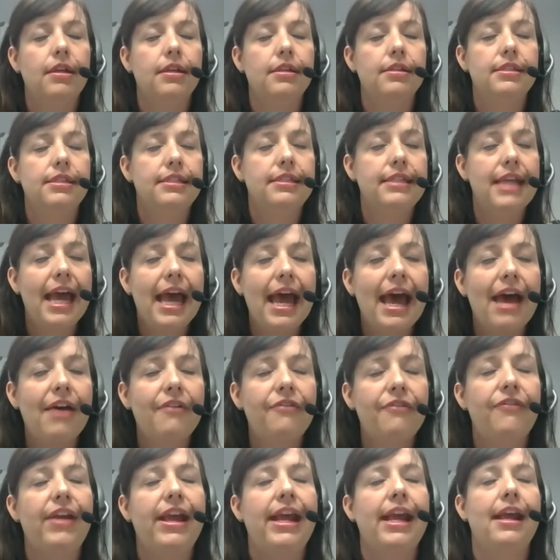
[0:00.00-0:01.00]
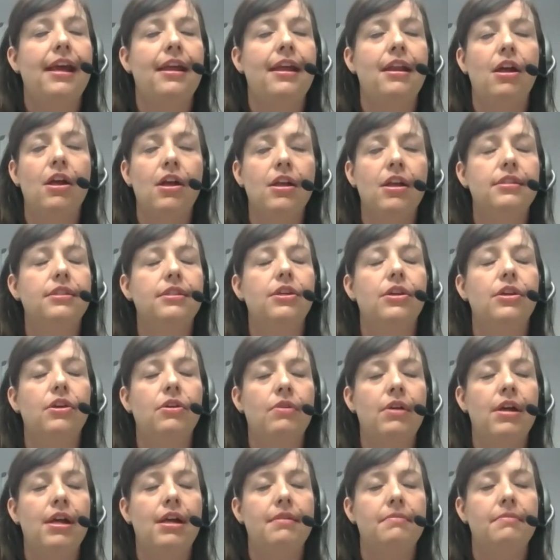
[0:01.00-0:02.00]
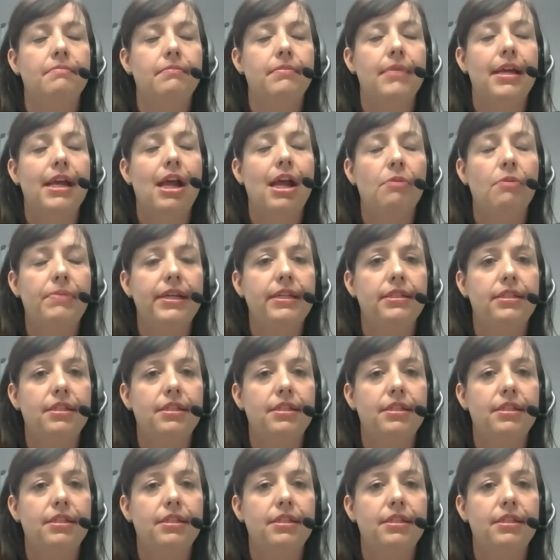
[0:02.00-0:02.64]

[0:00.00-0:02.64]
staff, and also helping